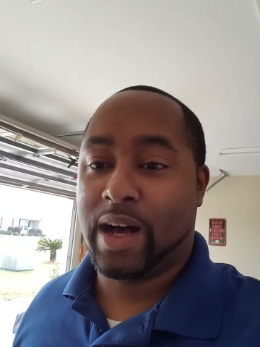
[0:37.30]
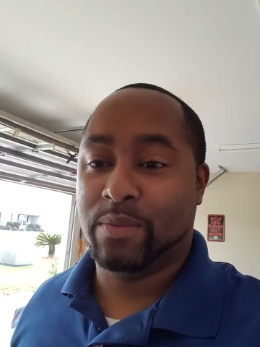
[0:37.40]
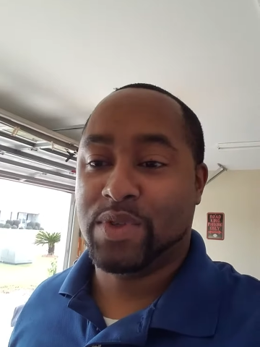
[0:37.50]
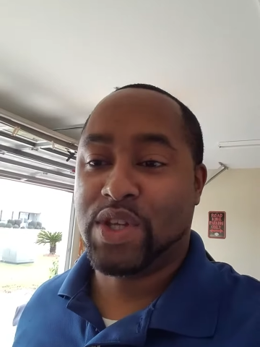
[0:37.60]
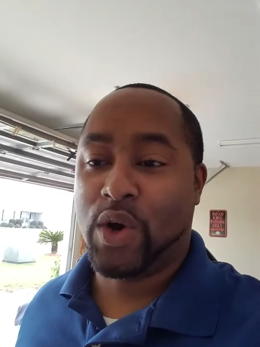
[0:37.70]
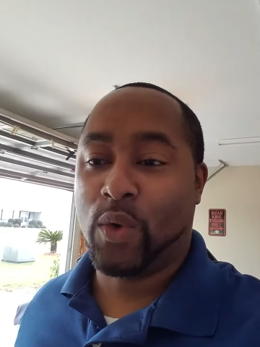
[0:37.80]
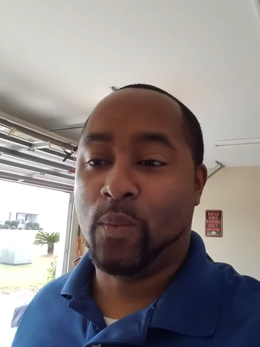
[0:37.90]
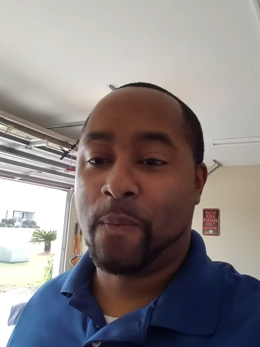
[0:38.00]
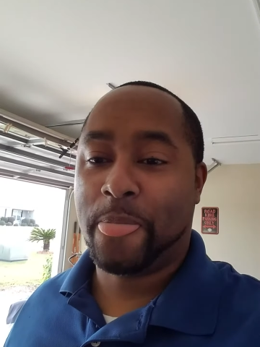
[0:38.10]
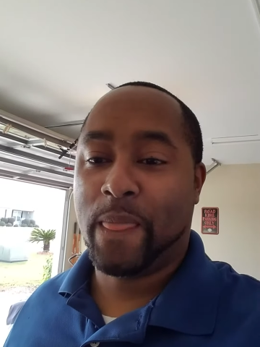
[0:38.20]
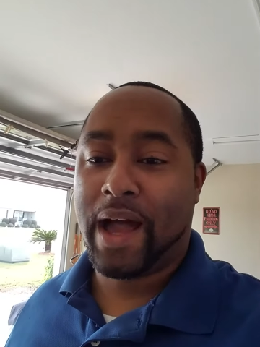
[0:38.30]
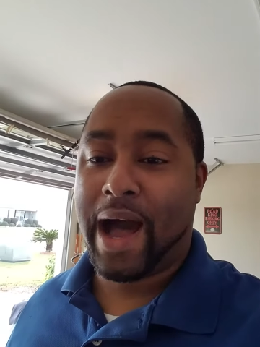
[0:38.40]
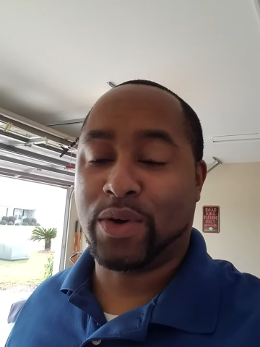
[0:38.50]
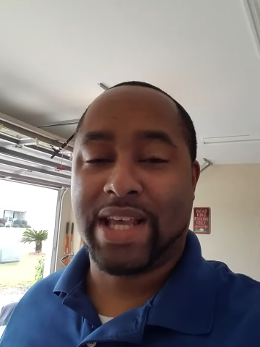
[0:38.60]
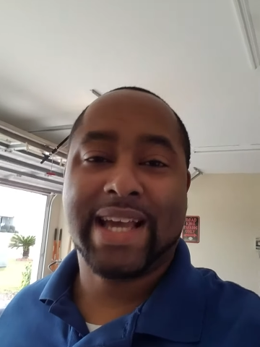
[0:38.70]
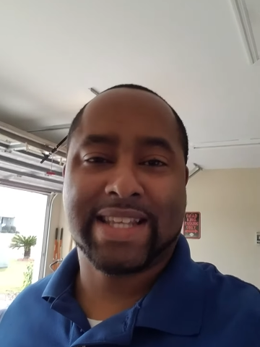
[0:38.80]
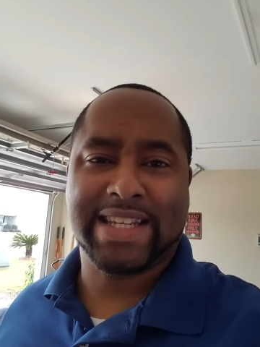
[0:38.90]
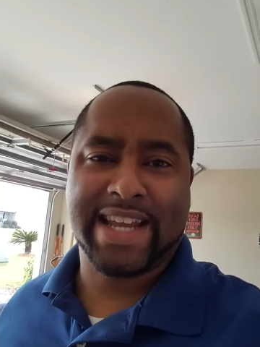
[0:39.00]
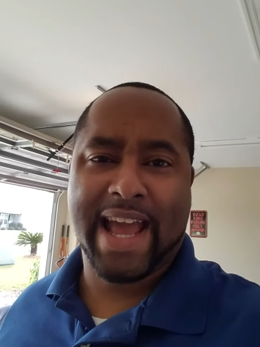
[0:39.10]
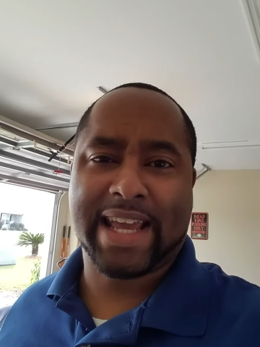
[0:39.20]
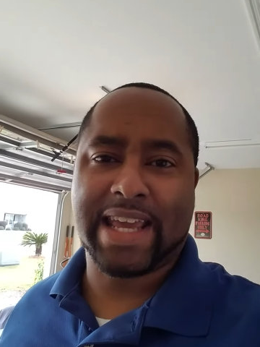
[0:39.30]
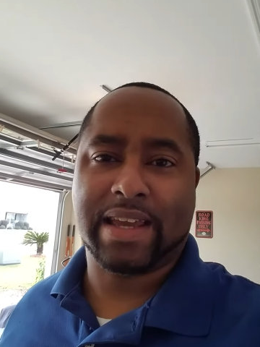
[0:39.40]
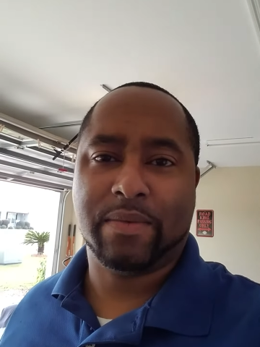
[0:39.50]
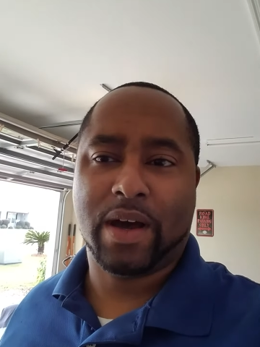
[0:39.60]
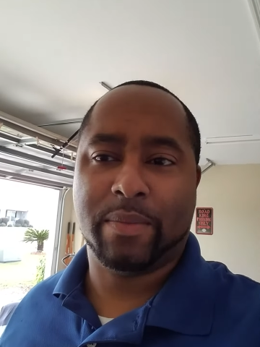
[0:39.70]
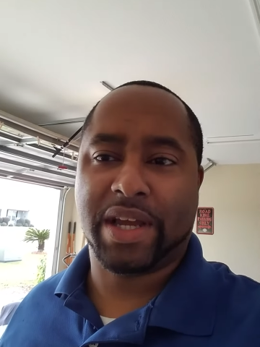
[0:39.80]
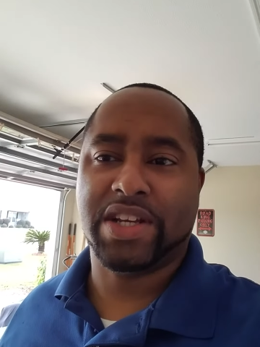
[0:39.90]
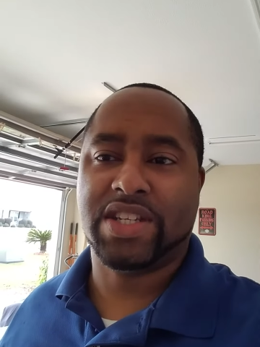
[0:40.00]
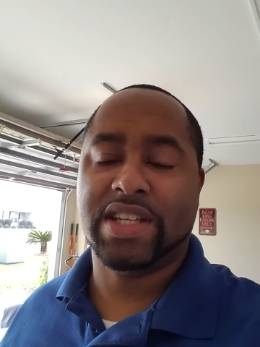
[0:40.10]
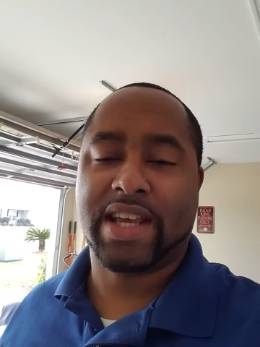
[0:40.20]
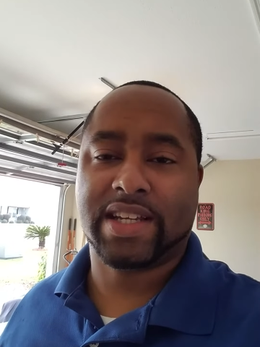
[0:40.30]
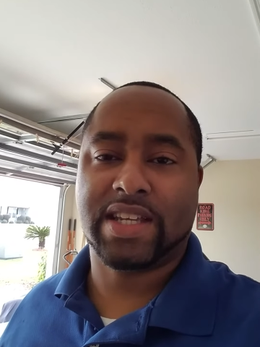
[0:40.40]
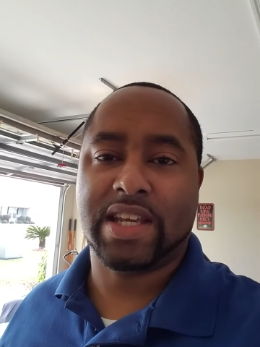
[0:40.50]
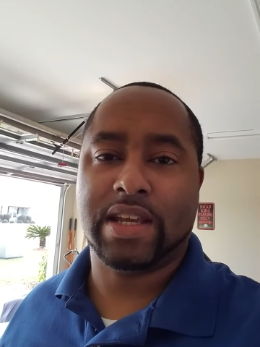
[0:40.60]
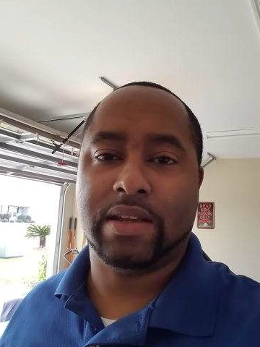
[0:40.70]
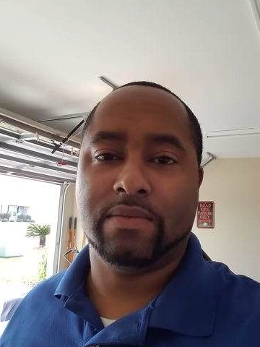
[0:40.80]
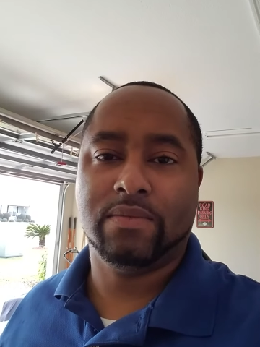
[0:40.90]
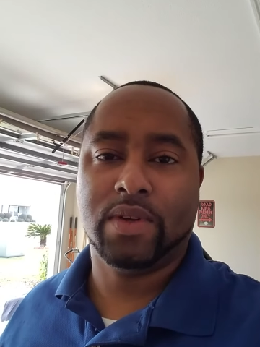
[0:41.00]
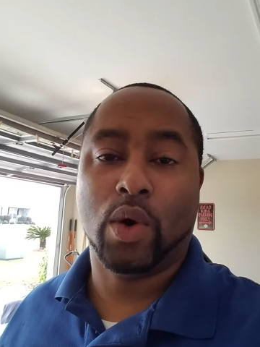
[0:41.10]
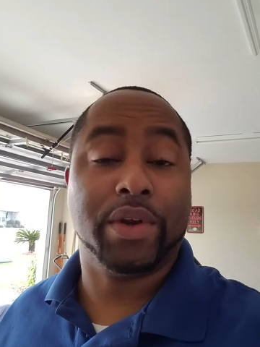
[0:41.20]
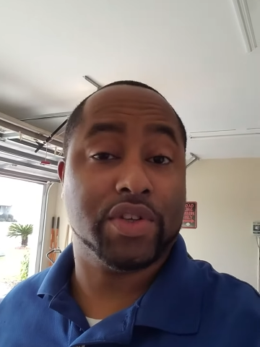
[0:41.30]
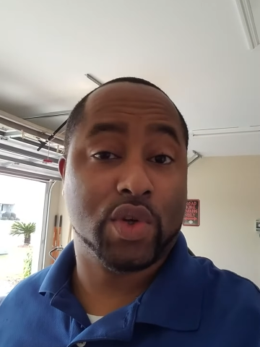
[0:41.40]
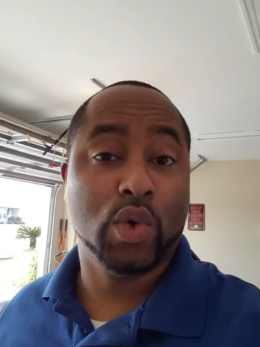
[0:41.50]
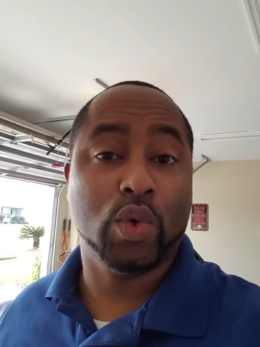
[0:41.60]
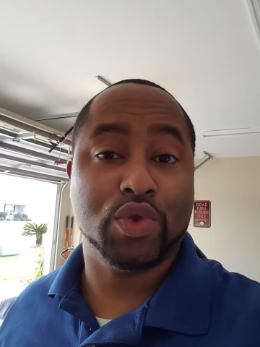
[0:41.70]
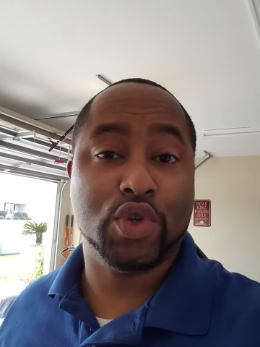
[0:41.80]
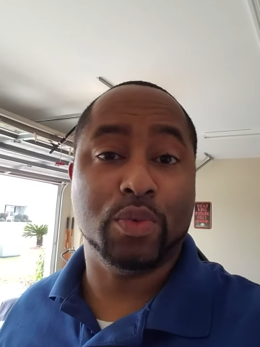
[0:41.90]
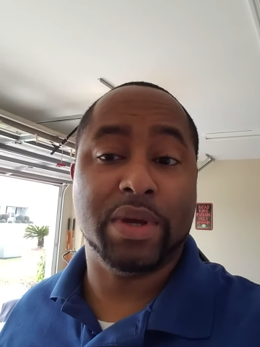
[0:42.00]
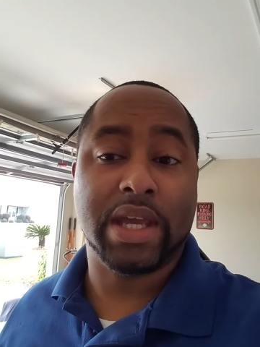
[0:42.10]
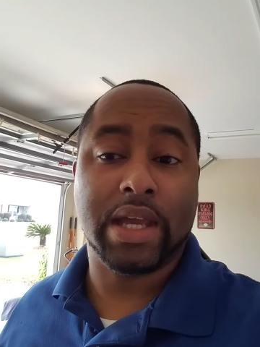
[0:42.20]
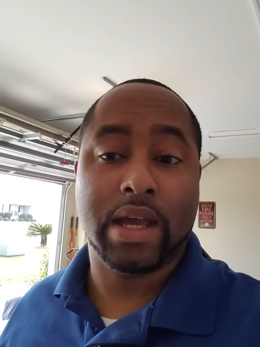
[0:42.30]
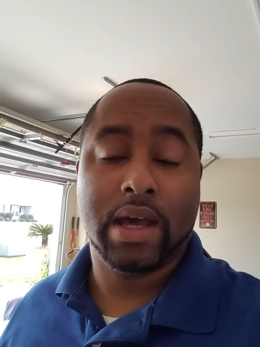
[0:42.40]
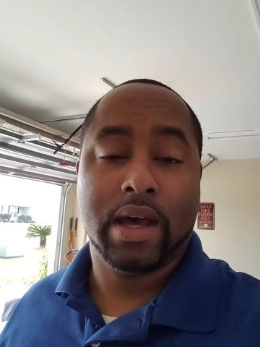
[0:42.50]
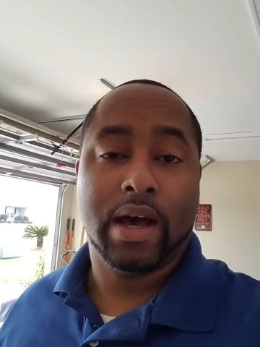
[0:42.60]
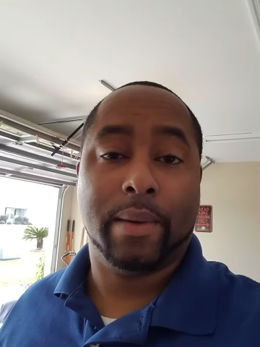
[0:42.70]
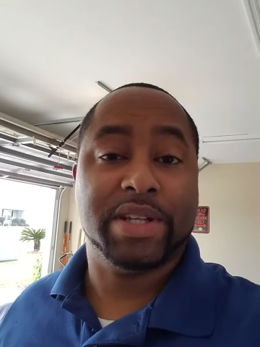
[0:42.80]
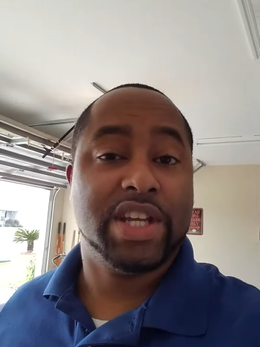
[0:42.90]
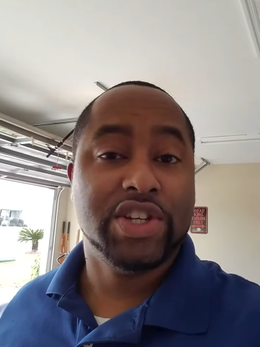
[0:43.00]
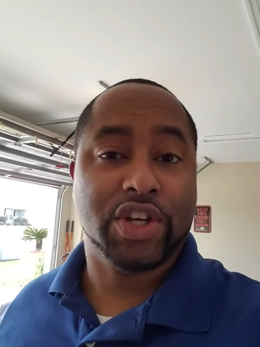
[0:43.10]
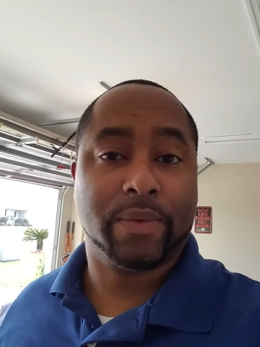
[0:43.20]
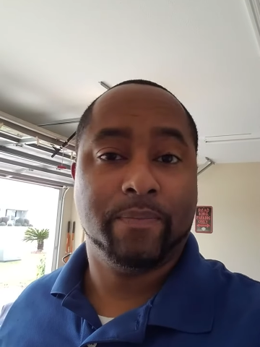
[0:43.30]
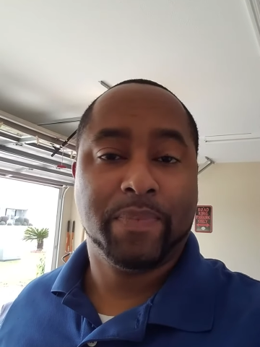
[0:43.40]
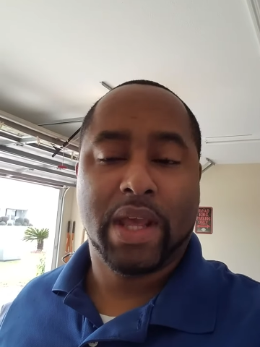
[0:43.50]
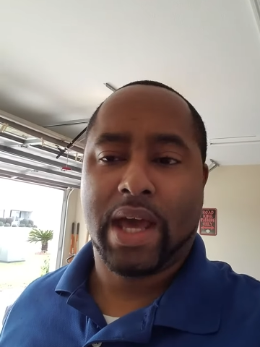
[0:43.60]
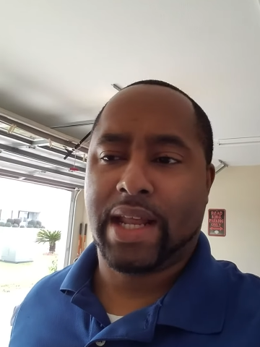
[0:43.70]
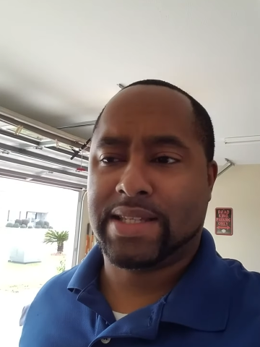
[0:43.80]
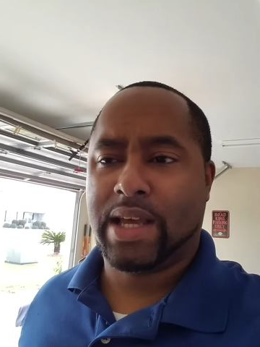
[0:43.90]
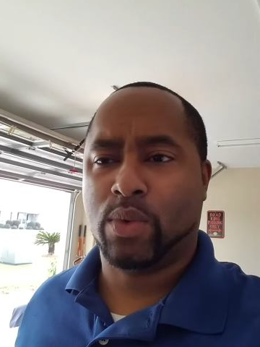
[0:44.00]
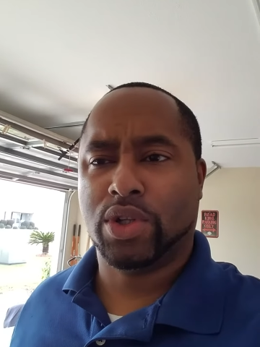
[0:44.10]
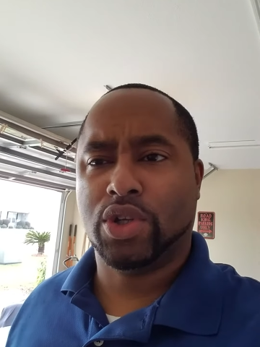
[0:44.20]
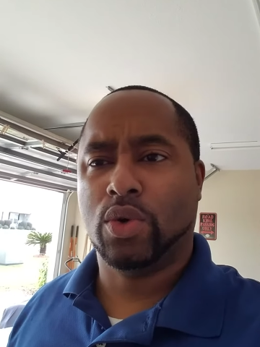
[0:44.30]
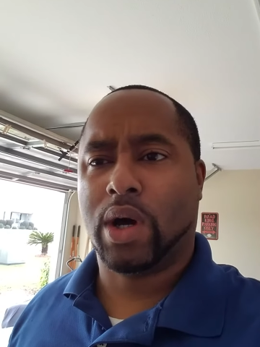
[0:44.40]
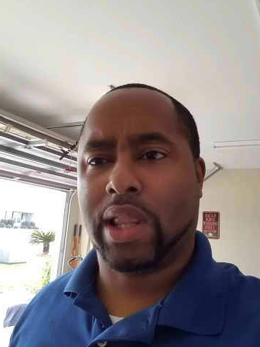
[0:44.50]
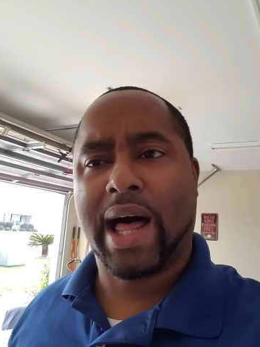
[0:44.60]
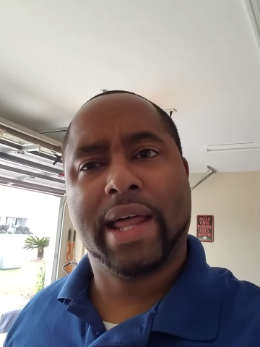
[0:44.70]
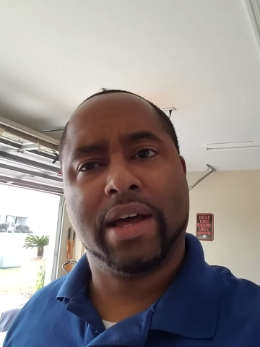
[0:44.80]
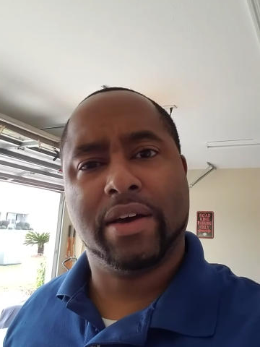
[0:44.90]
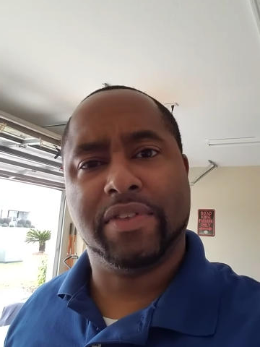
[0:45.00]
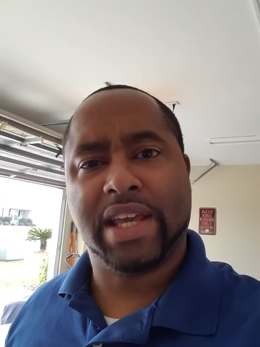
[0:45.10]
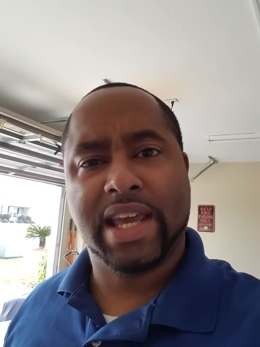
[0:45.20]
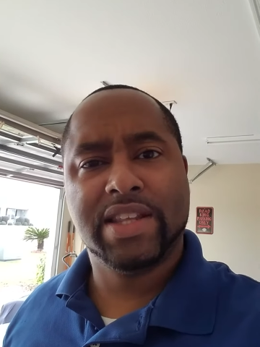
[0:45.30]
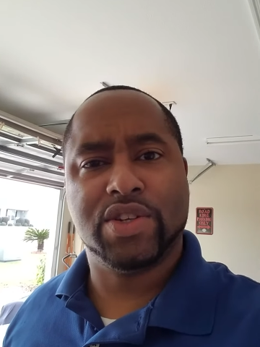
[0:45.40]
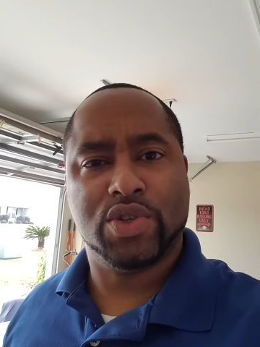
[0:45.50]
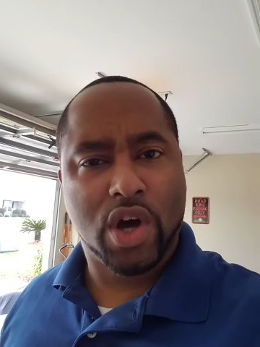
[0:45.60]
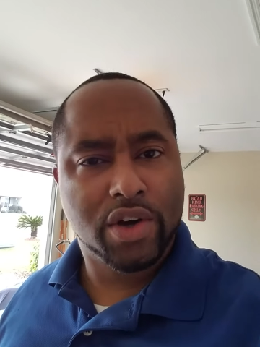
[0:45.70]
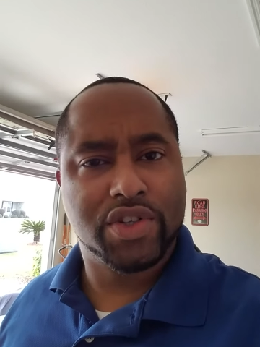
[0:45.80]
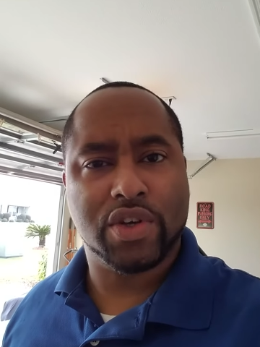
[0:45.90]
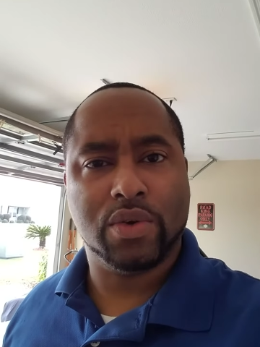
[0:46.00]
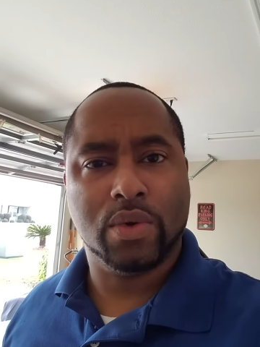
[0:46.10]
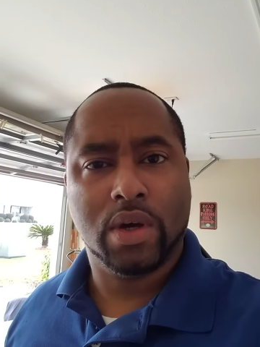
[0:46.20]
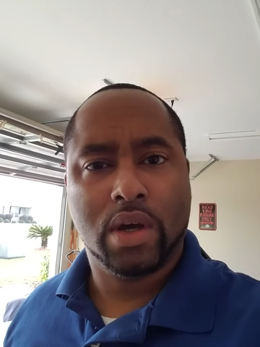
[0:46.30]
So I was asking Jackie because she's actually going to school to be a teacher, and I said, "Well, do a lot of the kids you talk to,